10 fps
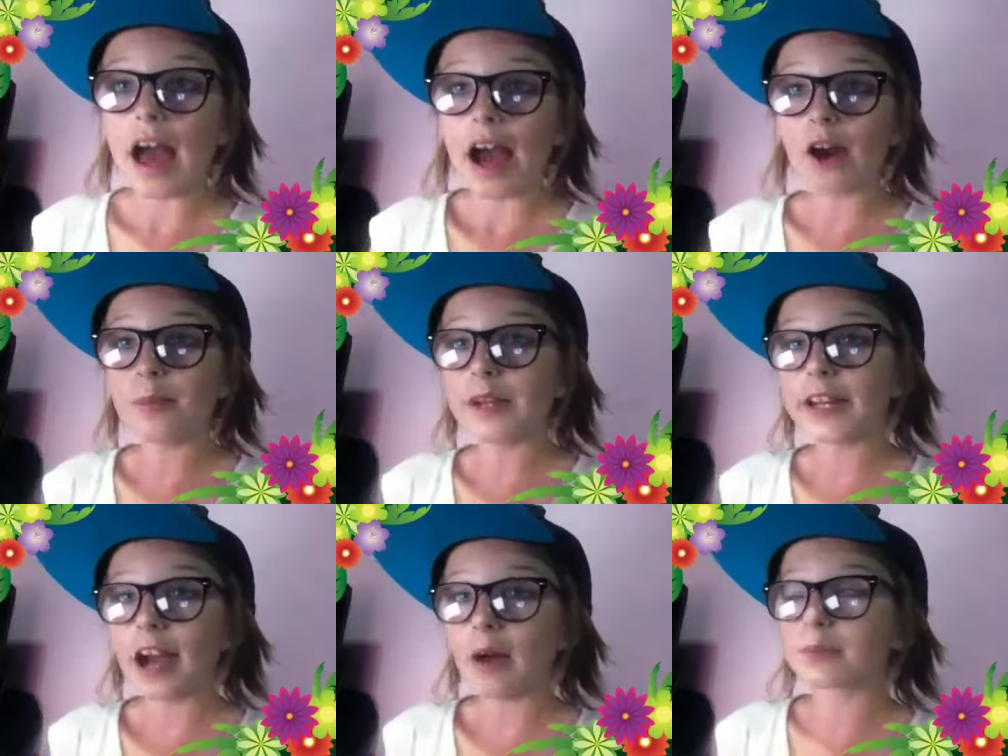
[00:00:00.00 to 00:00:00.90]
How
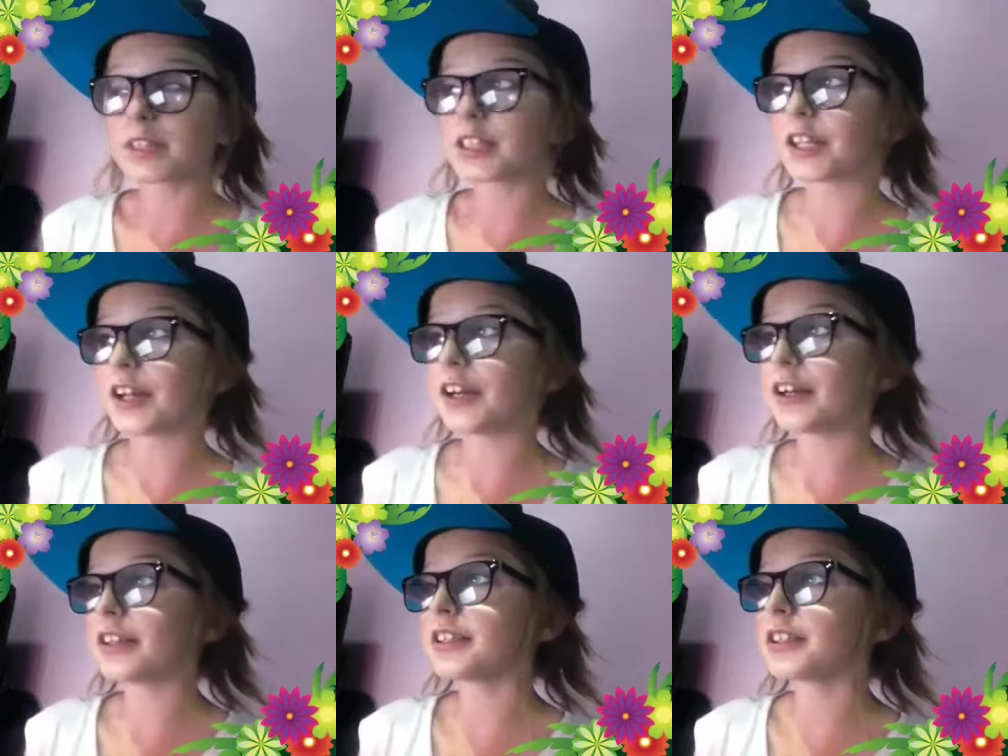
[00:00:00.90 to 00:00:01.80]
many
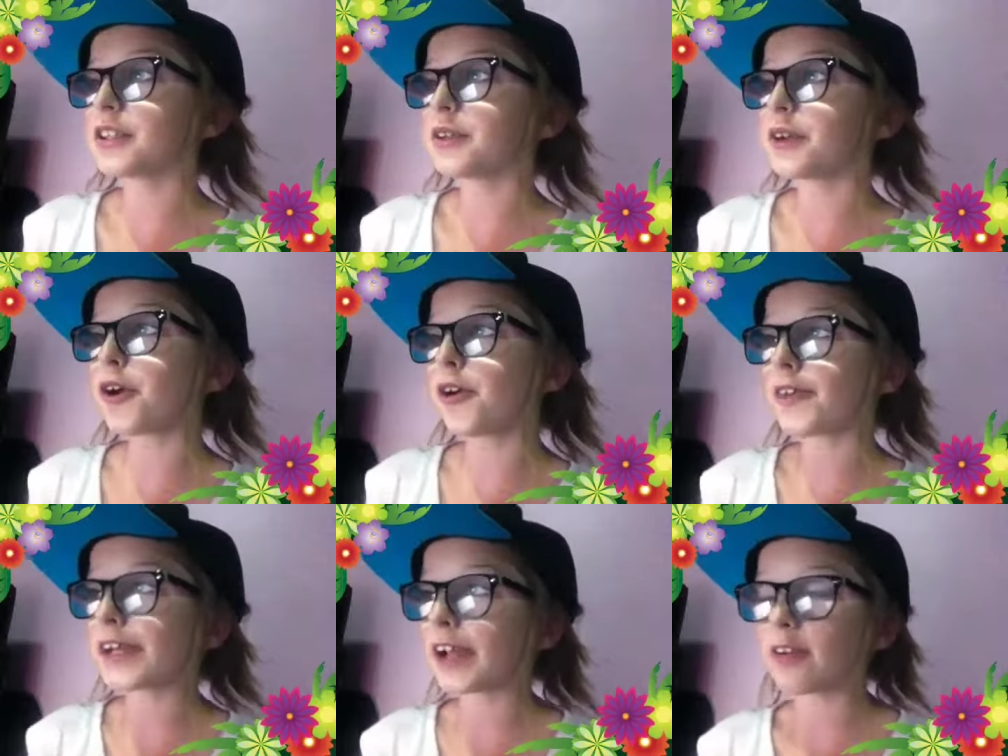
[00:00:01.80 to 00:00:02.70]
hamsters do you
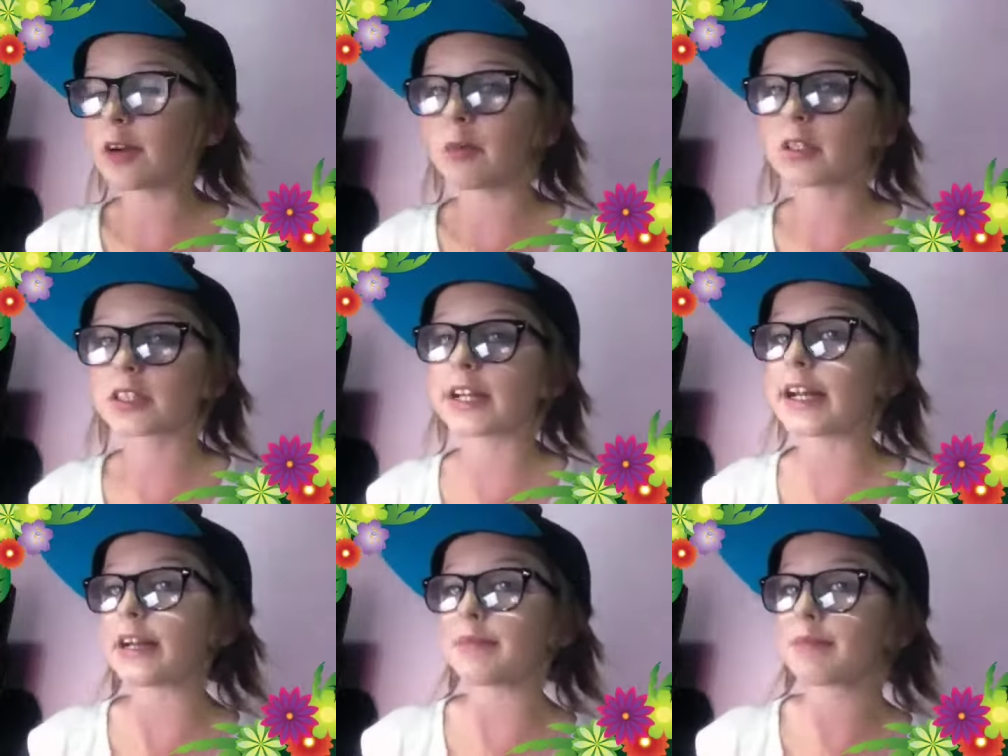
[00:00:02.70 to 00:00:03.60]
currently own, and what's the
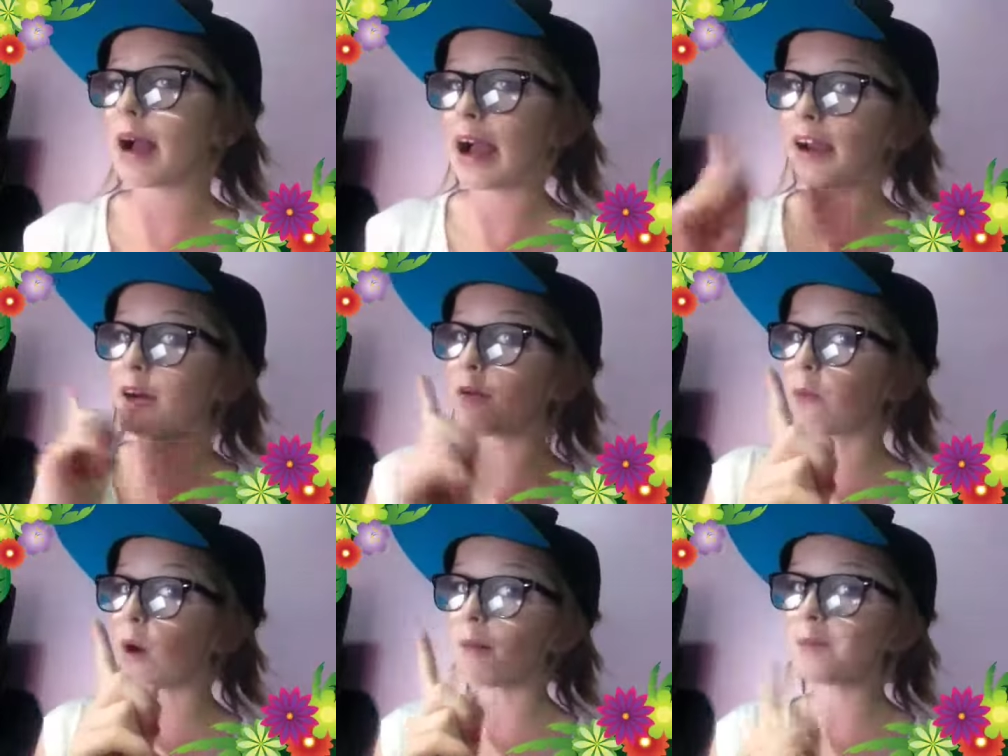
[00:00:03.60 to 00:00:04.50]
name? I
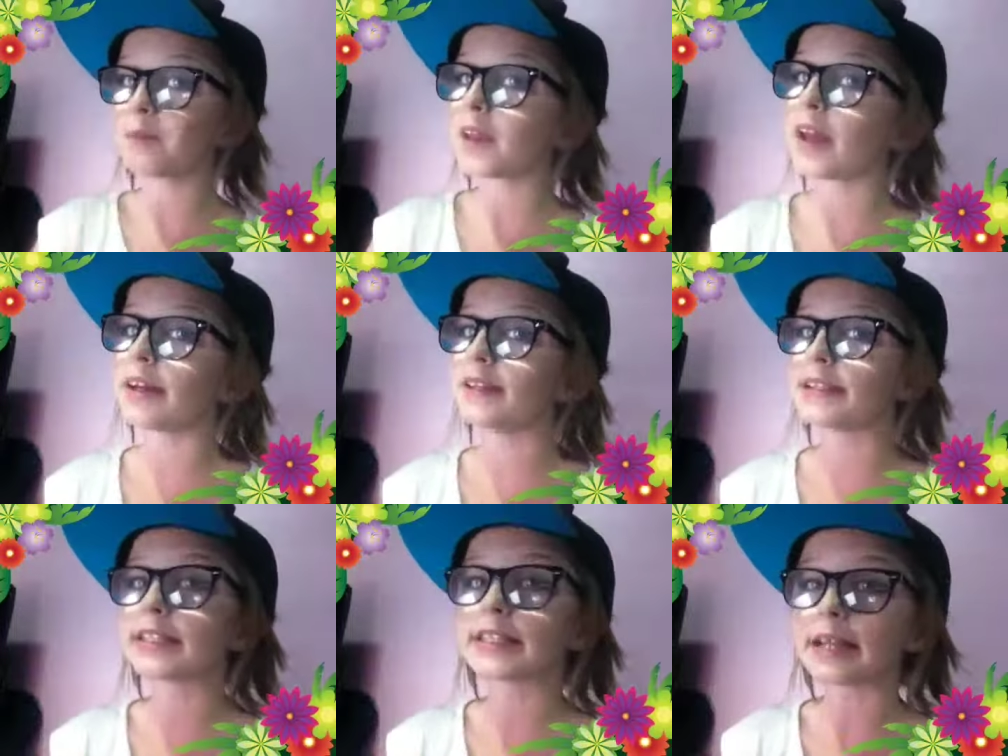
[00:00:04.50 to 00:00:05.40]
own one,
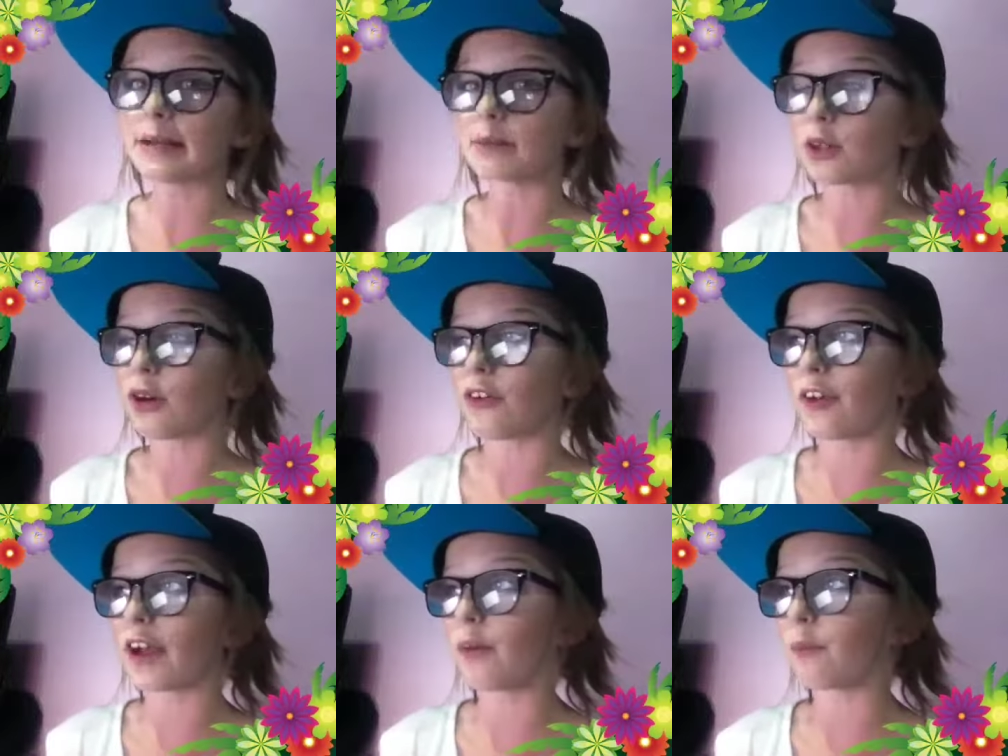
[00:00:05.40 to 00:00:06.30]
and his name's
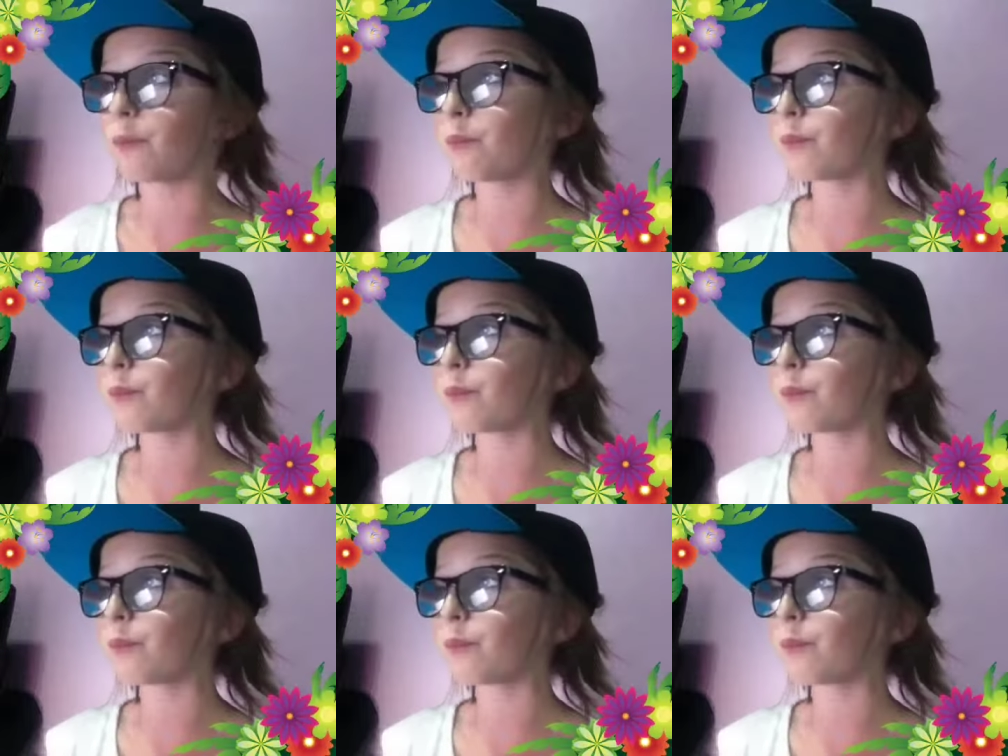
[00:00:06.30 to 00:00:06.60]
Oreo.